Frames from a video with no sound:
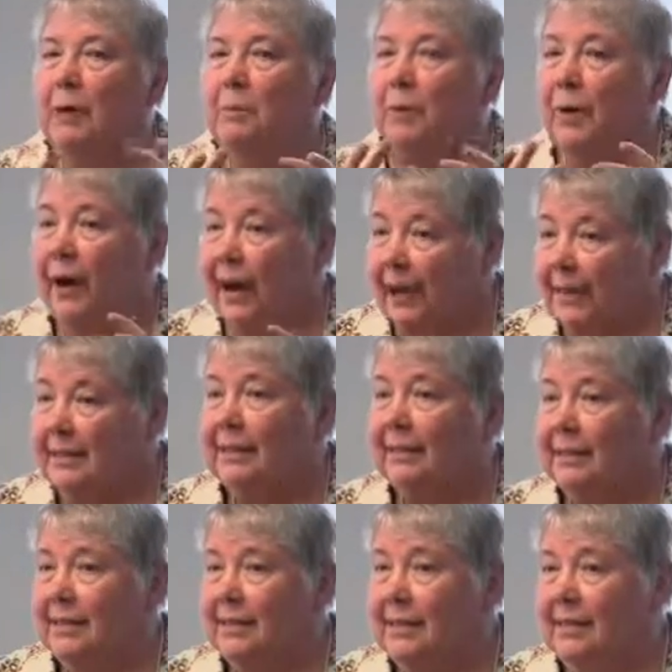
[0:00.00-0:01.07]

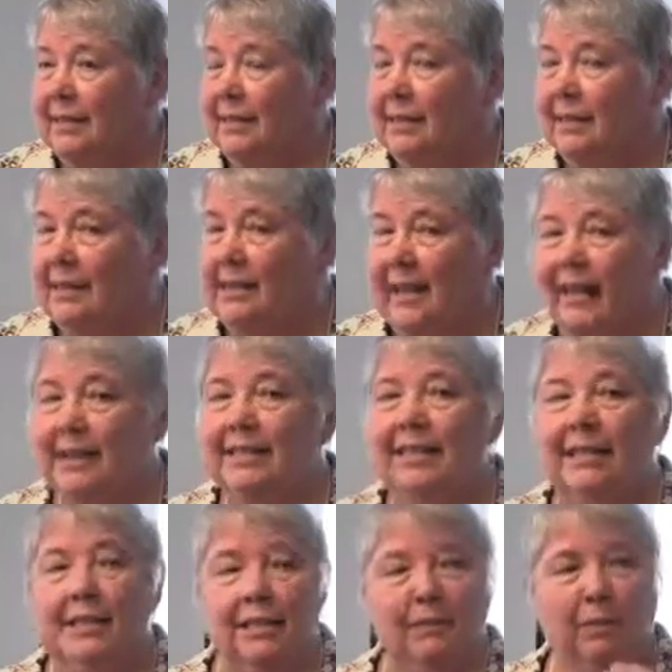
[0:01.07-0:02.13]
Practice takes
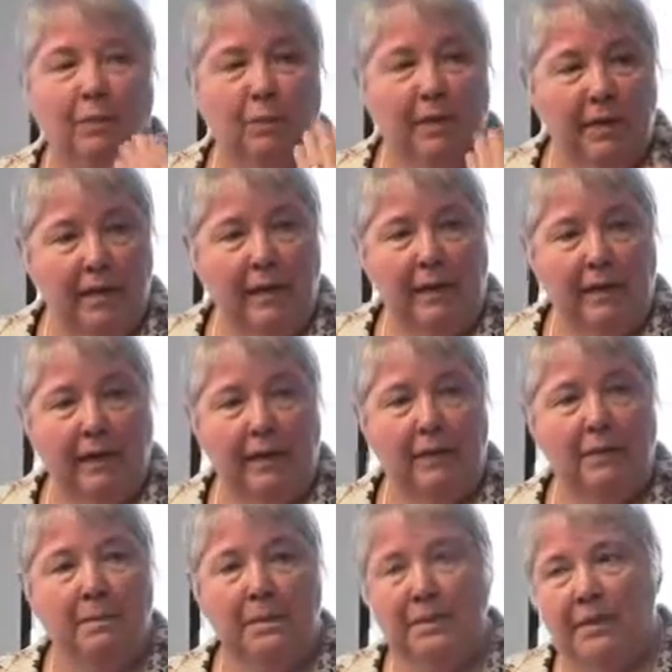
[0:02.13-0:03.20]
us from one
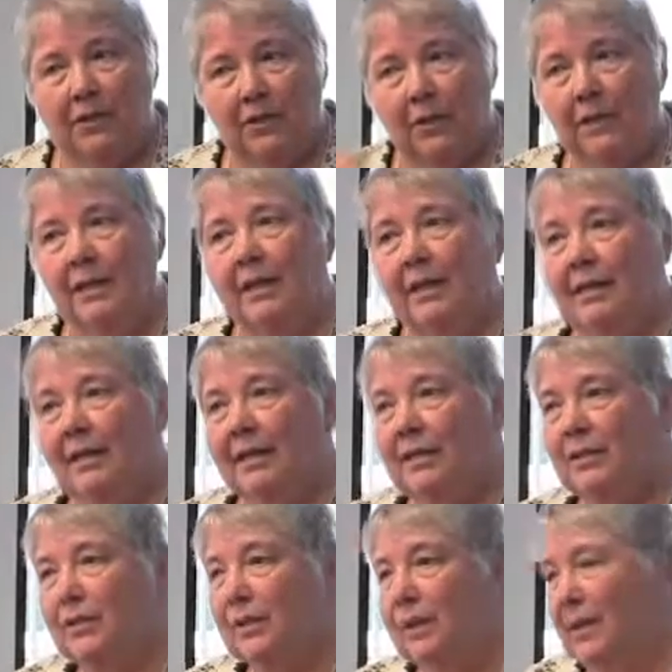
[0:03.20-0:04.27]
theoretical position
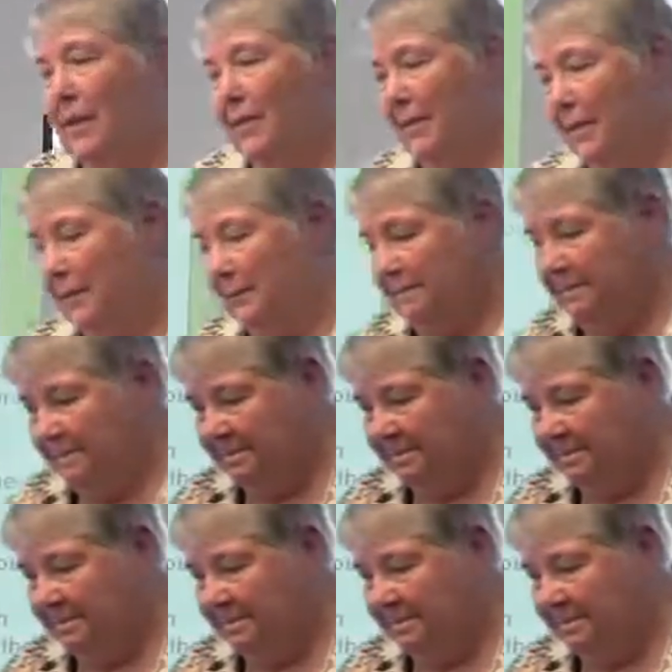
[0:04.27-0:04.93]
to another.